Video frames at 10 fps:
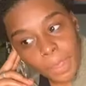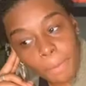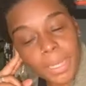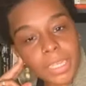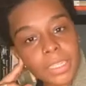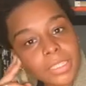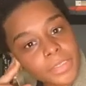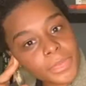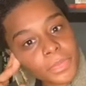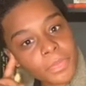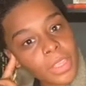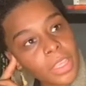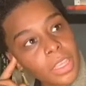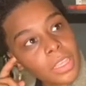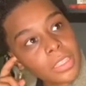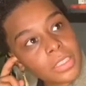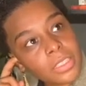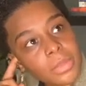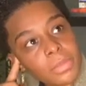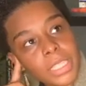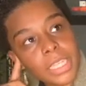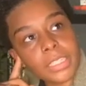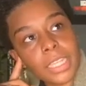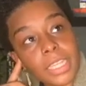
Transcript: But to me, it's like,